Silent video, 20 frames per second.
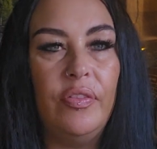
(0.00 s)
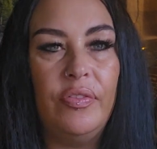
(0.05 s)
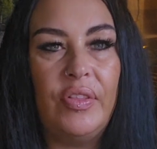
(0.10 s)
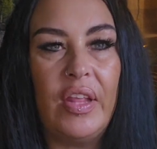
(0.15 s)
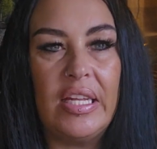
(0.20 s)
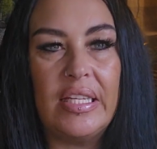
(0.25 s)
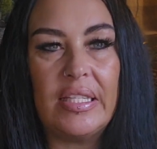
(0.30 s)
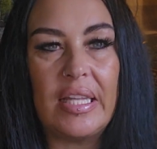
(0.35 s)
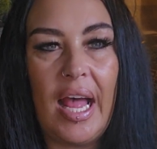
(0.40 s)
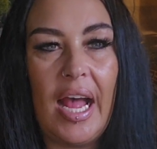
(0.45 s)

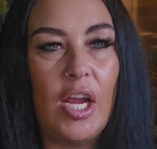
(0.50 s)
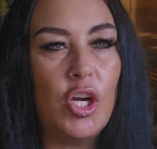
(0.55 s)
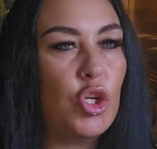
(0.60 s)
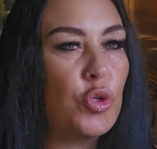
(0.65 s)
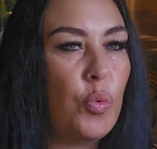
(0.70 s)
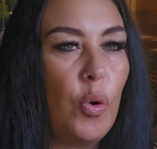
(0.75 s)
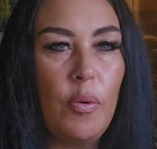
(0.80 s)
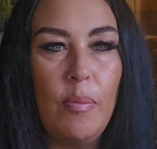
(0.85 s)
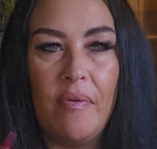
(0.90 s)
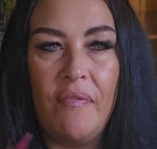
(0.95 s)
This, like, I
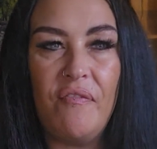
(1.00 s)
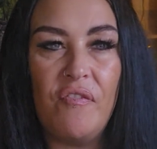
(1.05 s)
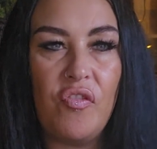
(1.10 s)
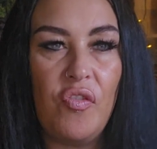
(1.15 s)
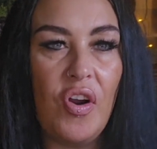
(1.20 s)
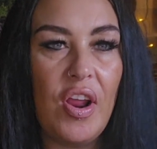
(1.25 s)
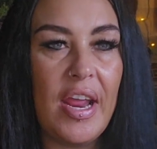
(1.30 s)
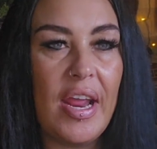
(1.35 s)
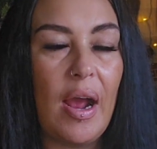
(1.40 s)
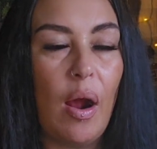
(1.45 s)
just want to be
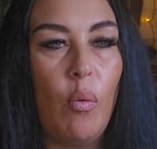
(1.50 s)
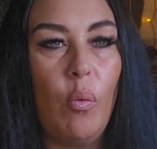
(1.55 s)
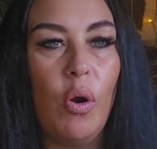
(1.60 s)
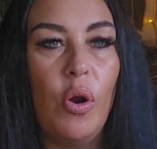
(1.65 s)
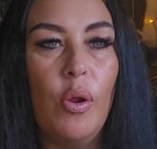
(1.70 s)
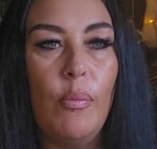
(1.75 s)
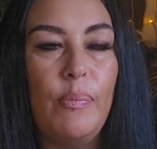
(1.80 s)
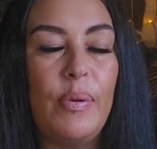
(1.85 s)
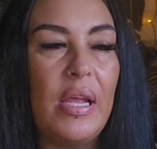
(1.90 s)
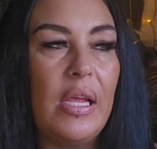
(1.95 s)
free. I
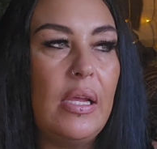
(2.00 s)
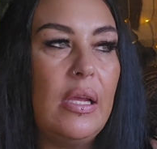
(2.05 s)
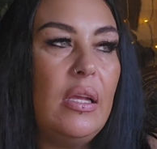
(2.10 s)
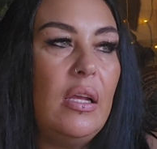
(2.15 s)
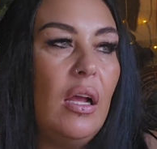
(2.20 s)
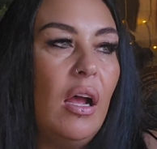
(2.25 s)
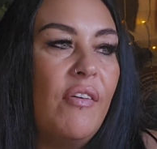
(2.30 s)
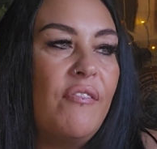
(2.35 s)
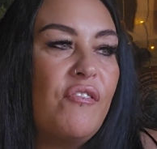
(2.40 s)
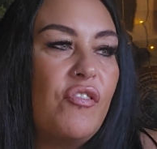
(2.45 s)
want to
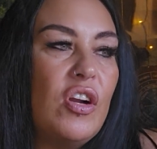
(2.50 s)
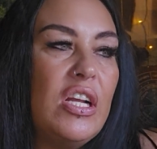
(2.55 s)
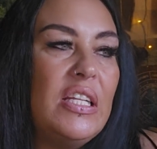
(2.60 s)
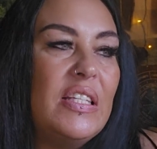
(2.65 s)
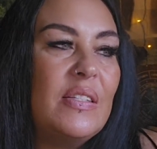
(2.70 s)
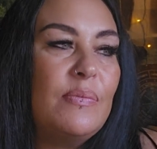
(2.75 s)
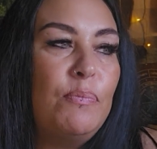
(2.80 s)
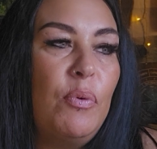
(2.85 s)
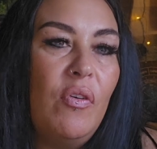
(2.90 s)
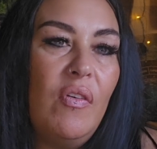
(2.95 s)
be a free
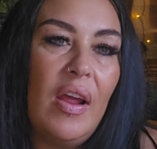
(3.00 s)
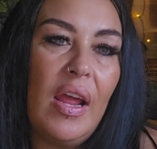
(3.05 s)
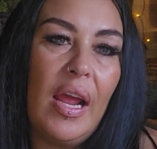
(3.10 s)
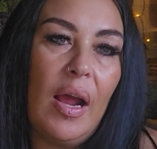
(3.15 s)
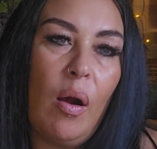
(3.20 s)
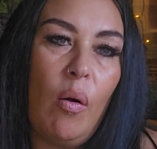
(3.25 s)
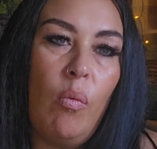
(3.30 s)
spirit.